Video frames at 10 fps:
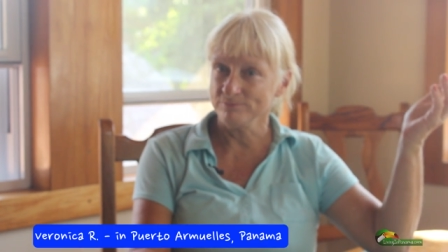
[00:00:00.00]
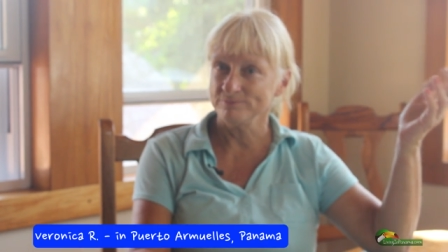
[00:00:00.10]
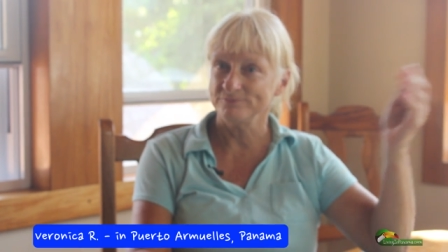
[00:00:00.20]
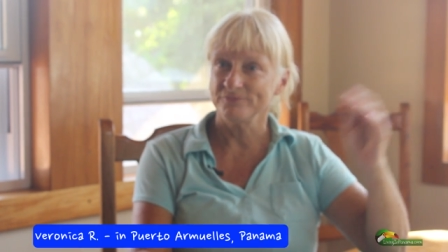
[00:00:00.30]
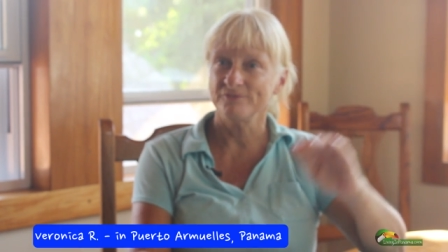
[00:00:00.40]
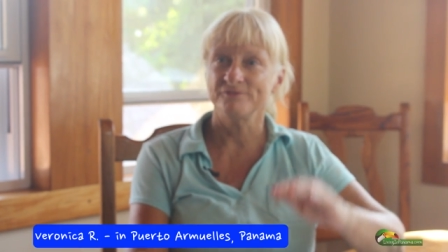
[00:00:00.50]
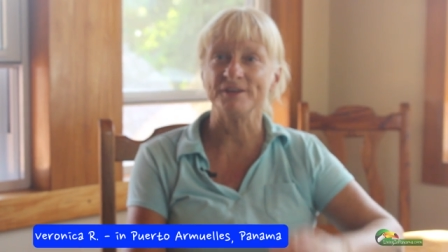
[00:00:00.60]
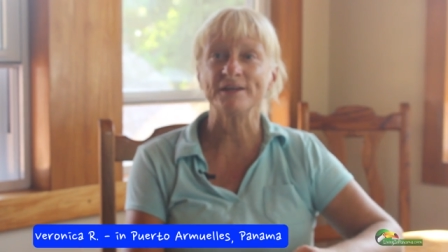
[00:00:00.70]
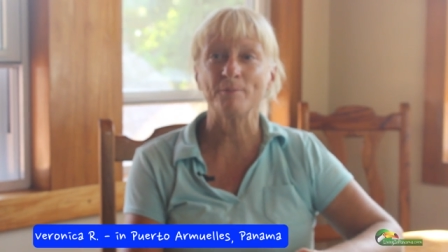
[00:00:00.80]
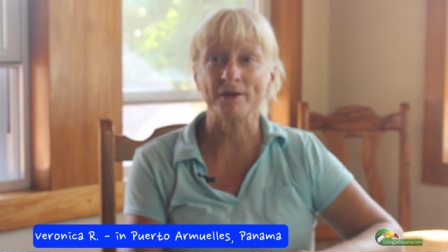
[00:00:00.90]

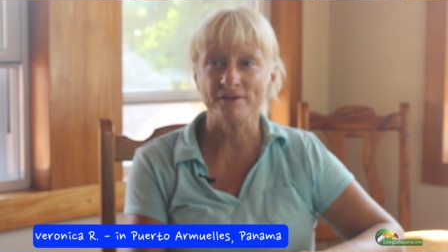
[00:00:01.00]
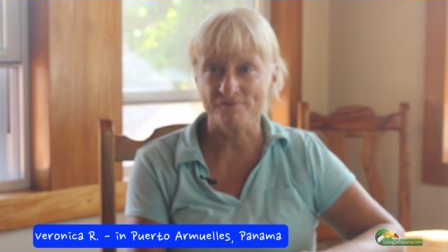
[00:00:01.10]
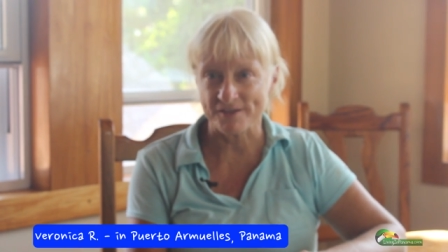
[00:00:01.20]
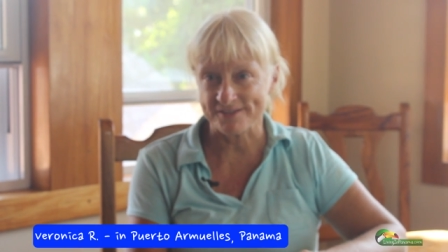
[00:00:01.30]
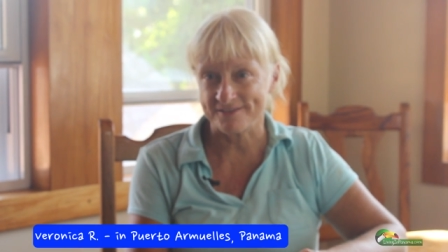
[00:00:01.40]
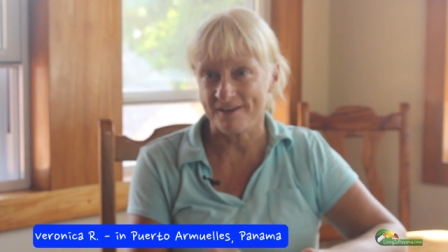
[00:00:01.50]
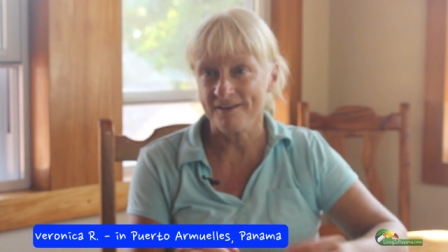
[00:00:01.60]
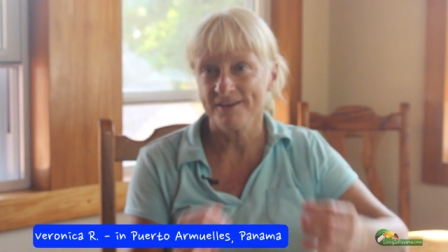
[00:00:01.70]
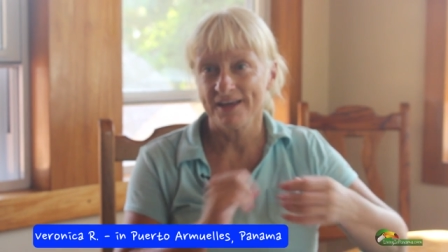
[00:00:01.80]
Finca Bella Vista,